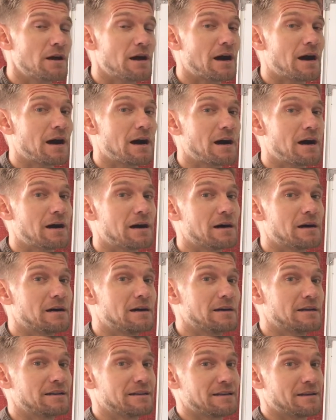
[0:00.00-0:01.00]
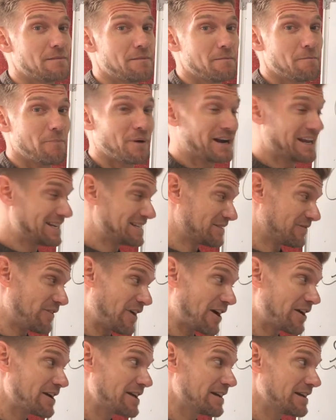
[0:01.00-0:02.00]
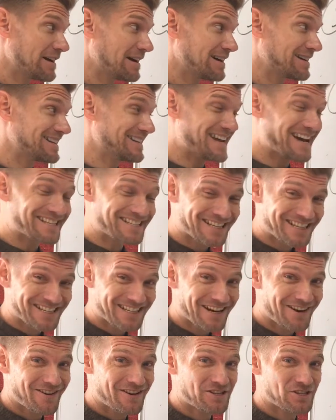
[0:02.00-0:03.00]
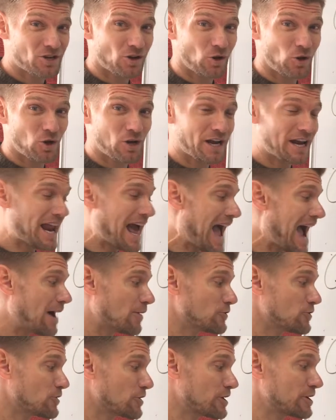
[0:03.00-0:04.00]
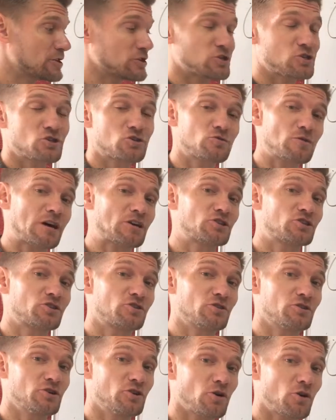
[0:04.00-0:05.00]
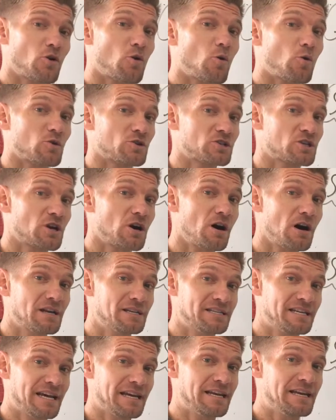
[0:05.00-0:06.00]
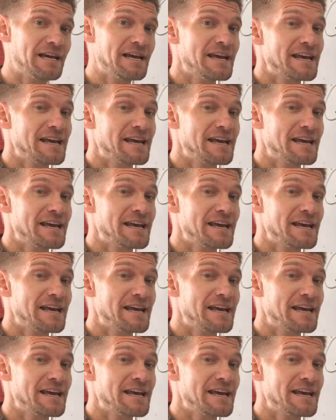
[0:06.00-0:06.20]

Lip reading: but it's very necessary to look at how you're going to structure your course content.